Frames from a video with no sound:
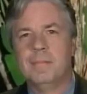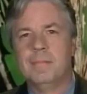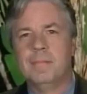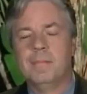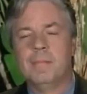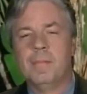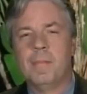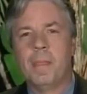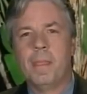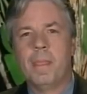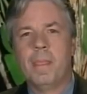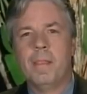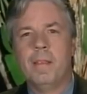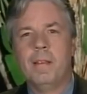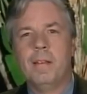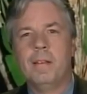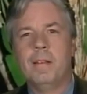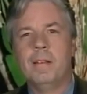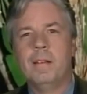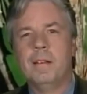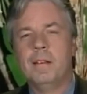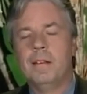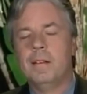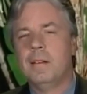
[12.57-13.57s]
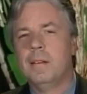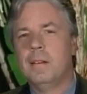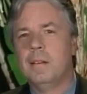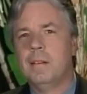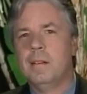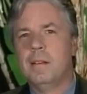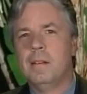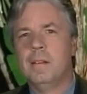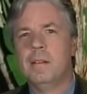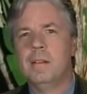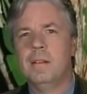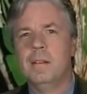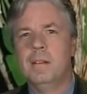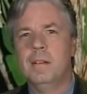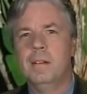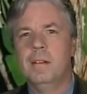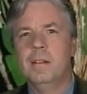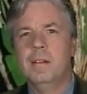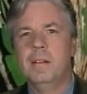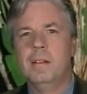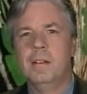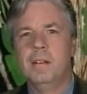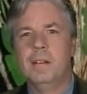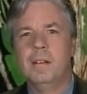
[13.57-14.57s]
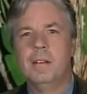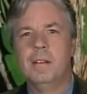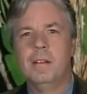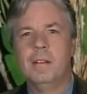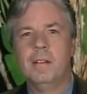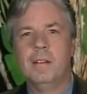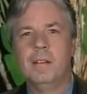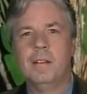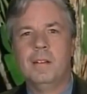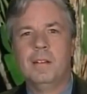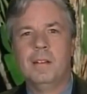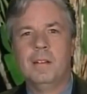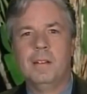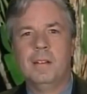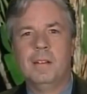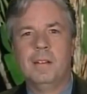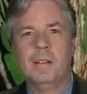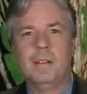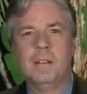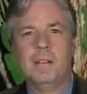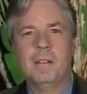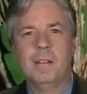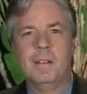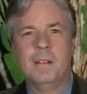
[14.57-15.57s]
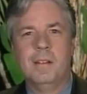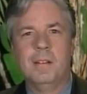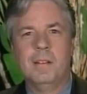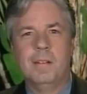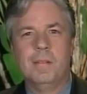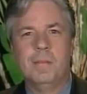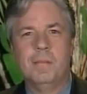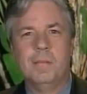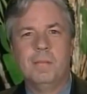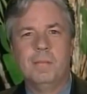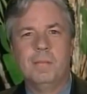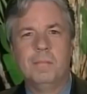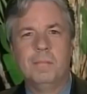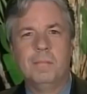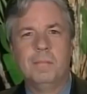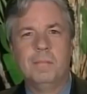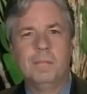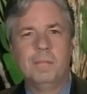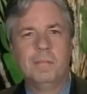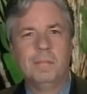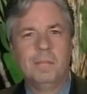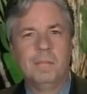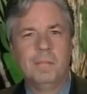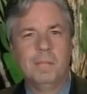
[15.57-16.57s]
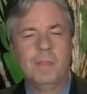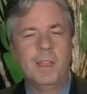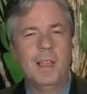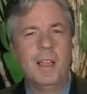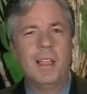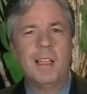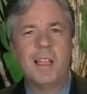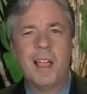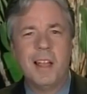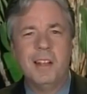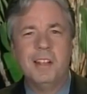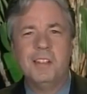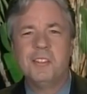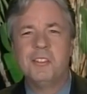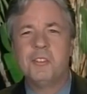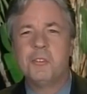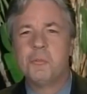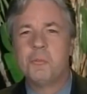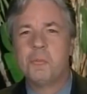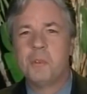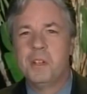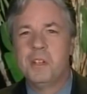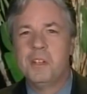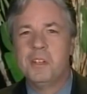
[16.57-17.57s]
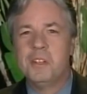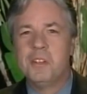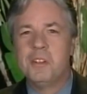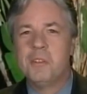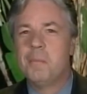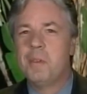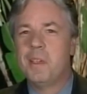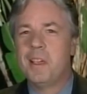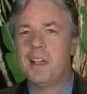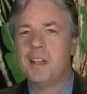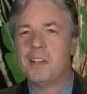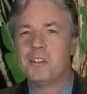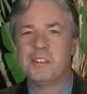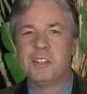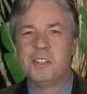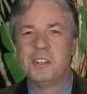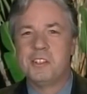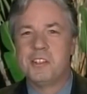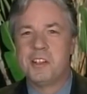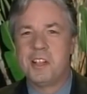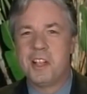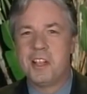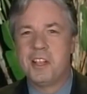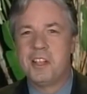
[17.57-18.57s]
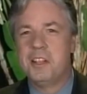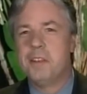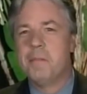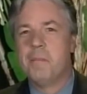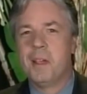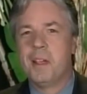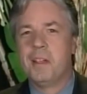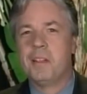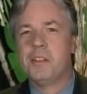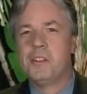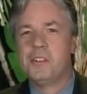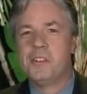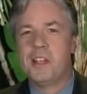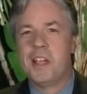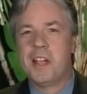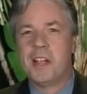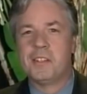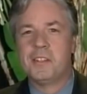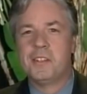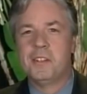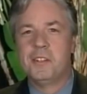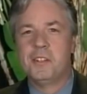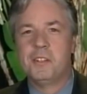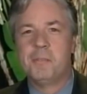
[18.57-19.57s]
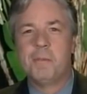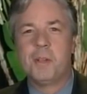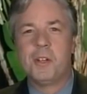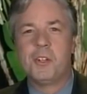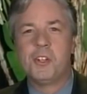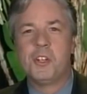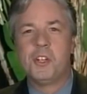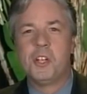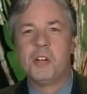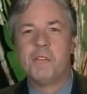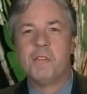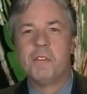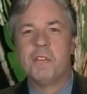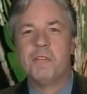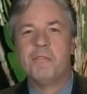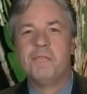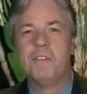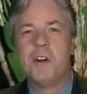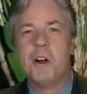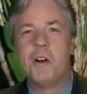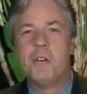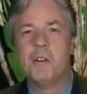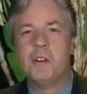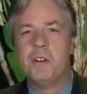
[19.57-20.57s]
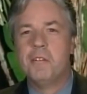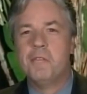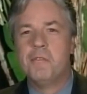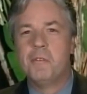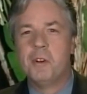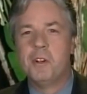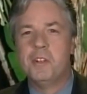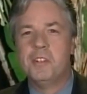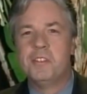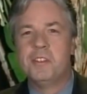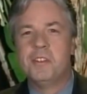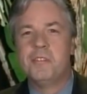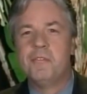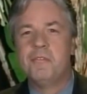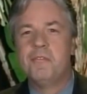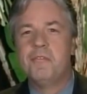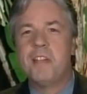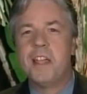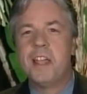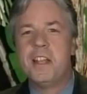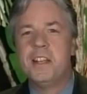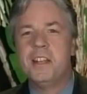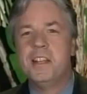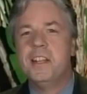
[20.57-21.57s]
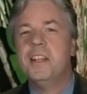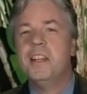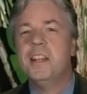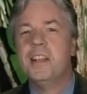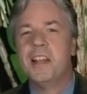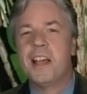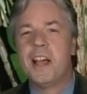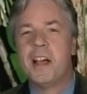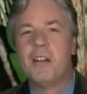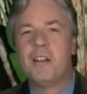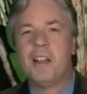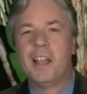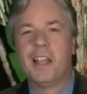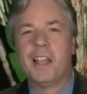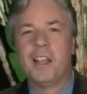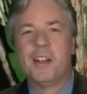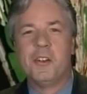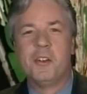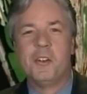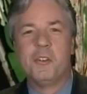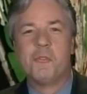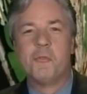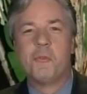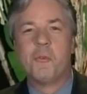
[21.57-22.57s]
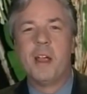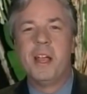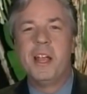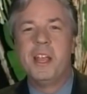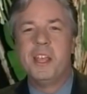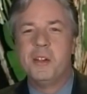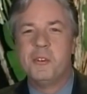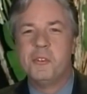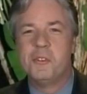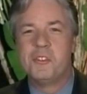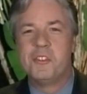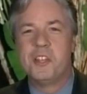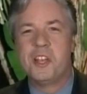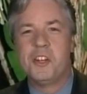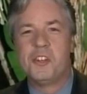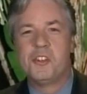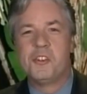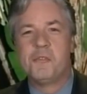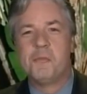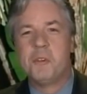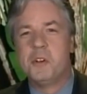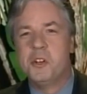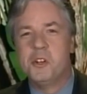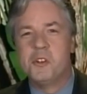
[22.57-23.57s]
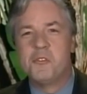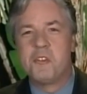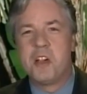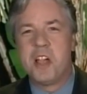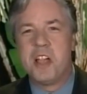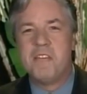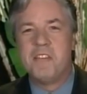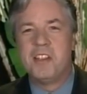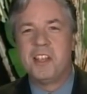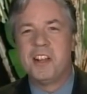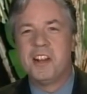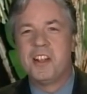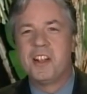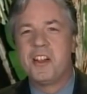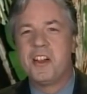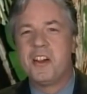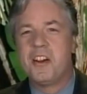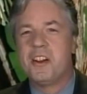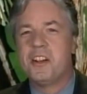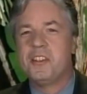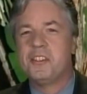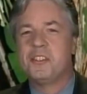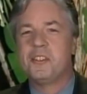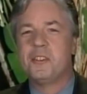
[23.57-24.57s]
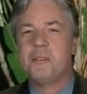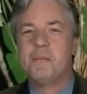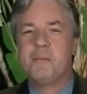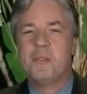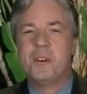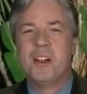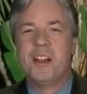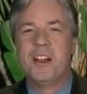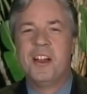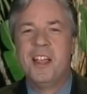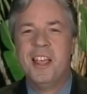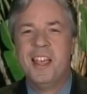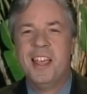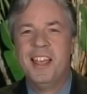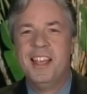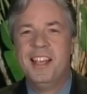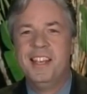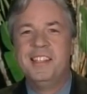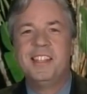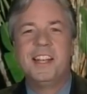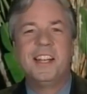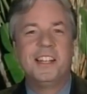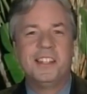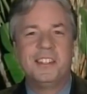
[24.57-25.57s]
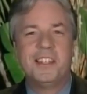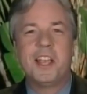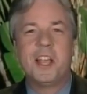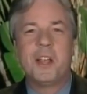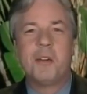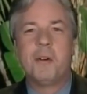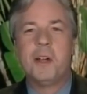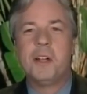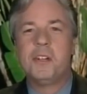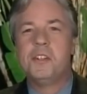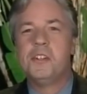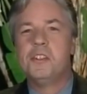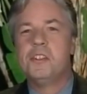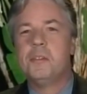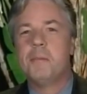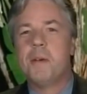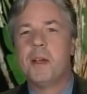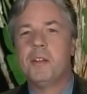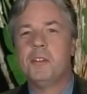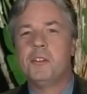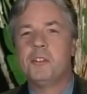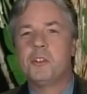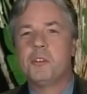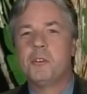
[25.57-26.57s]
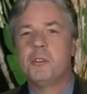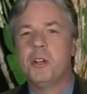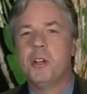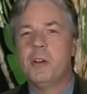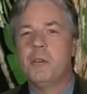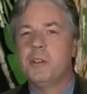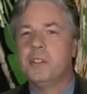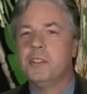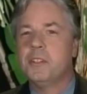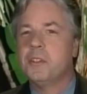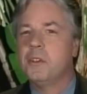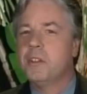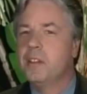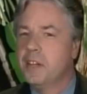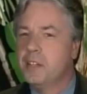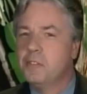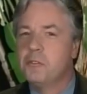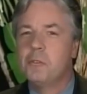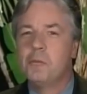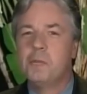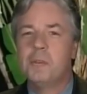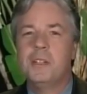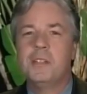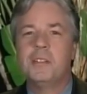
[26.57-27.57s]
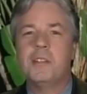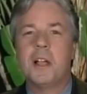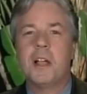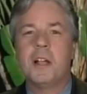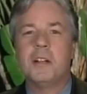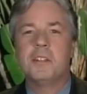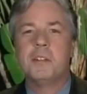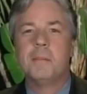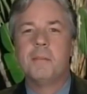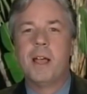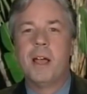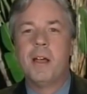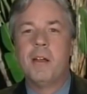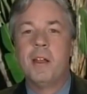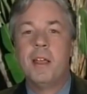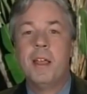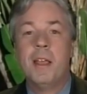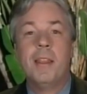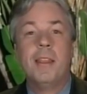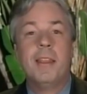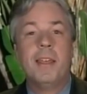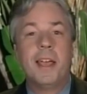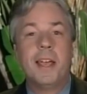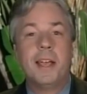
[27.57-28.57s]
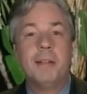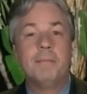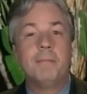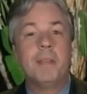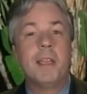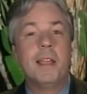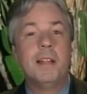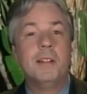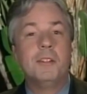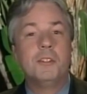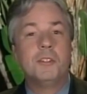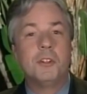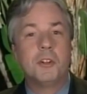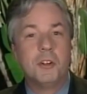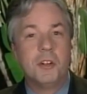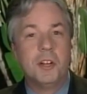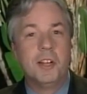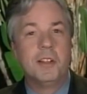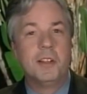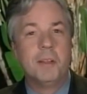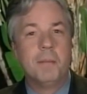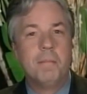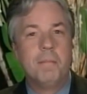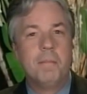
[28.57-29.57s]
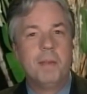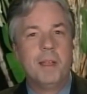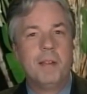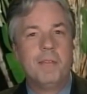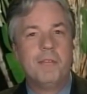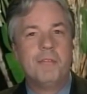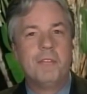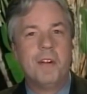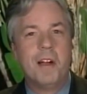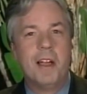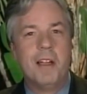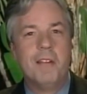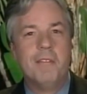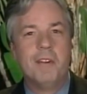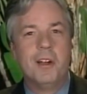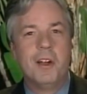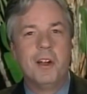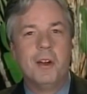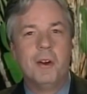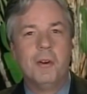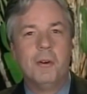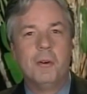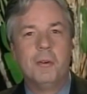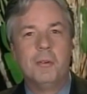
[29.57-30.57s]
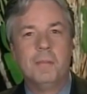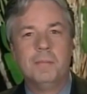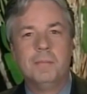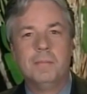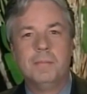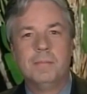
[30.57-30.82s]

And Chris, I hear it was a surprising conversation. Do tell. Yeah, kind of surreal to be actually talking to Michael Jackson, especially over the phone in a voice that faded in and out like an old radio station when you're driving in a car somewhere. He said he'd take questions about his career, and so that's what we talked about, that and turning the big 5-0.